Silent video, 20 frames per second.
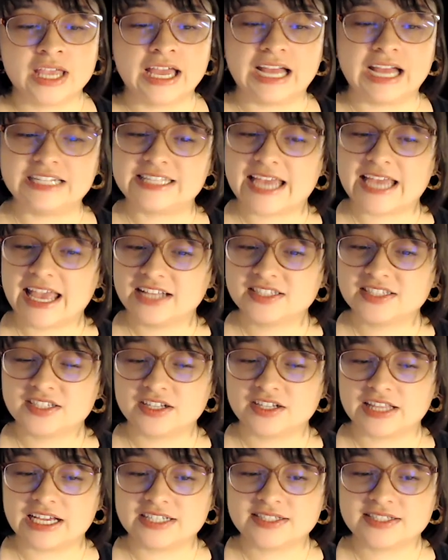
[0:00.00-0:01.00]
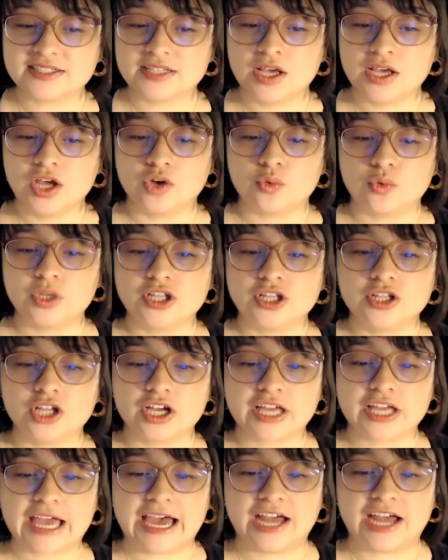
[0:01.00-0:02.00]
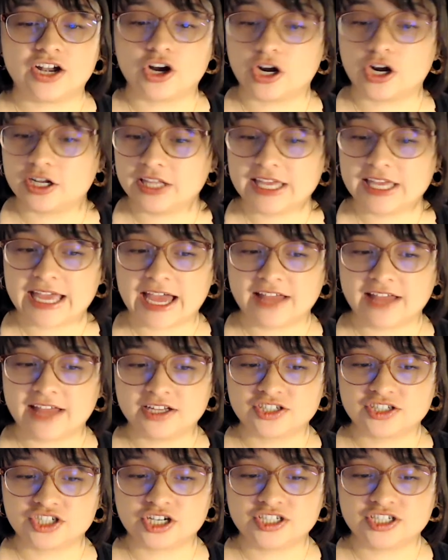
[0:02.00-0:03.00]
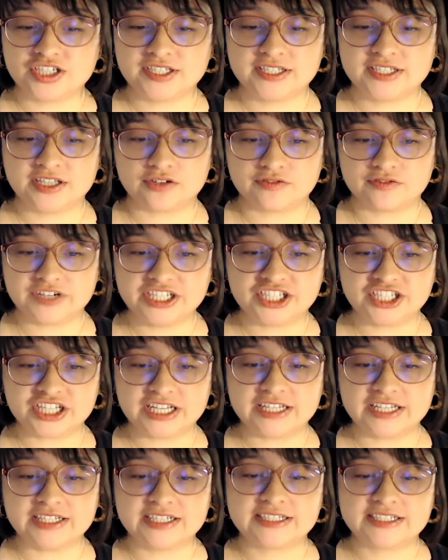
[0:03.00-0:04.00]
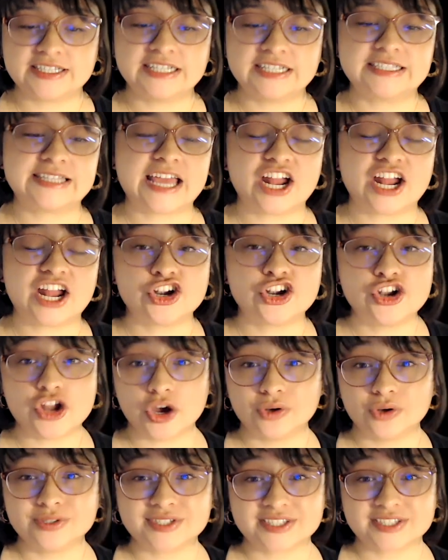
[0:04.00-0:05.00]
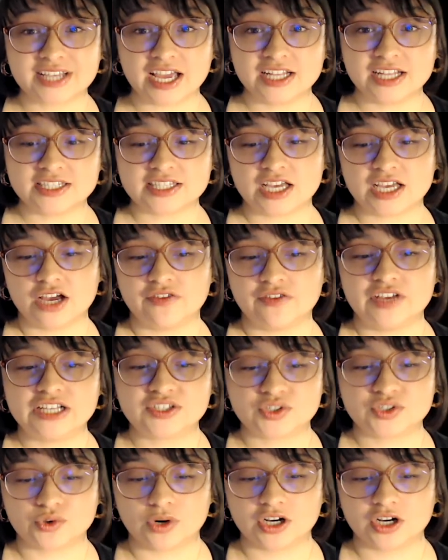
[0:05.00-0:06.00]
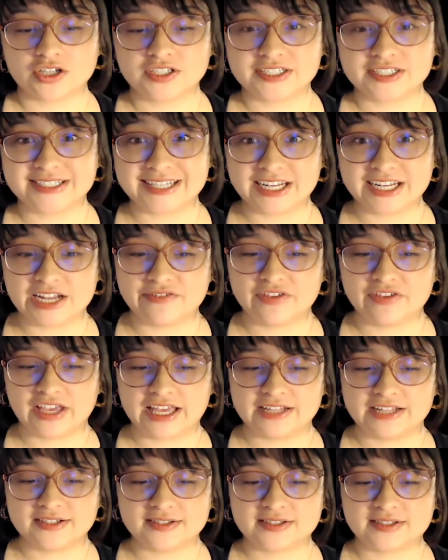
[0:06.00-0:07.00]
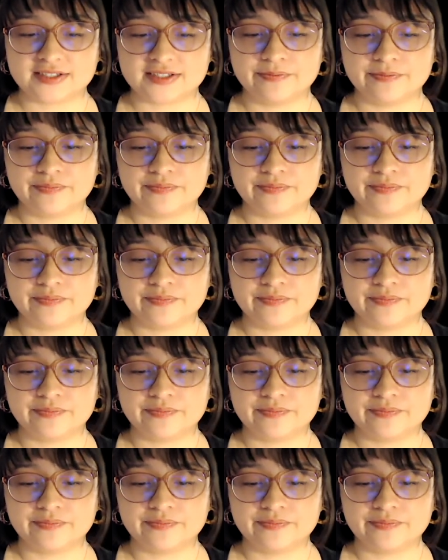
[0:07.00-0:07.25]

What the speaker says: And to answer this, we look at early Catholic churches in the region, since they are known sites of historical significance.